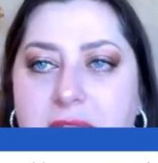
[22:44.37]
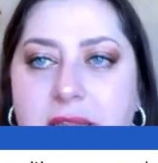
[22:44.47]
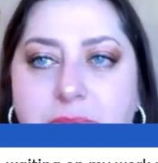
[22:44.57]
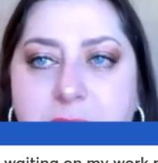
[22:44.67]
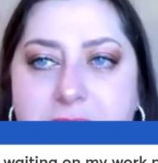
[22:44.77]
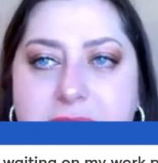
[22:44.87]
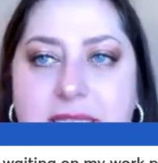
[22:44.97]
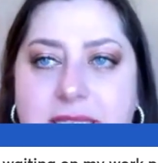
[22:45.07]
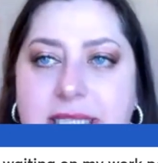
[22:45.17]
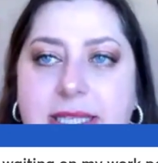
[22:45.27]
The
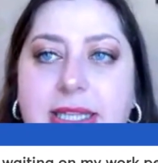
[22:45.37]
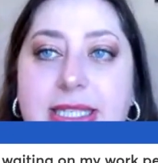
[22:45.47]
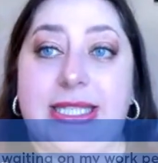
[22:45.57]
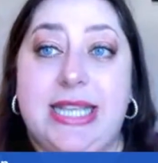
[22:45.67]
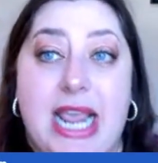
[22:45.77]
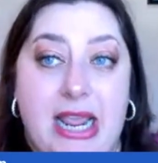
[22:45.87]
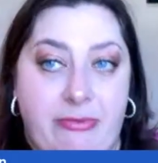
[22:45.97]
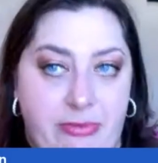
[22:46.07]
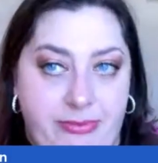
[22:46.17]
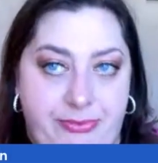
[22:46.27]
basis is still the same.